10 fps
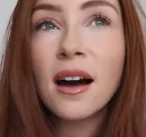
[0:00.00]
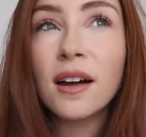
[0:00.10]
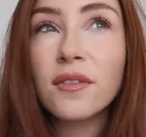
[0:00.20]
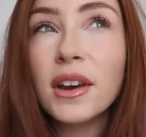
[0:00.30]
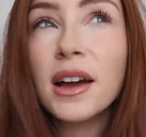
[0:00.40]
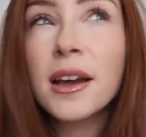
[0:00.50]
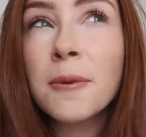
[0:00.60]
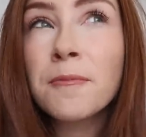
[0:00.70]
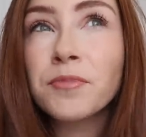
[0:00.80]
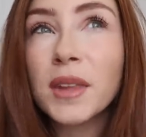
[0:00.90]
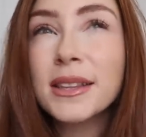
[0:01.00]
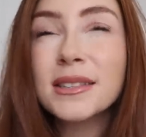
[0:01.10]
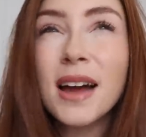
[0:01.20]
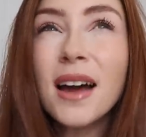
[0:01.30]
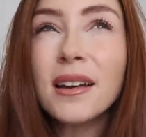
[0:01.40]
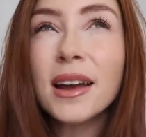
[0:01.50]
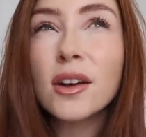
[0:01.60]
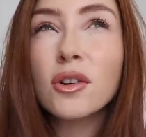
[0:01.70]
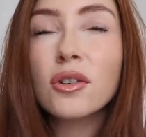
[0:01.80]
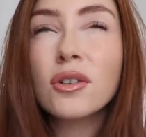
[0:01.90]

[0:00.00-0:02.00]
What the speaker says: I feel like it's not like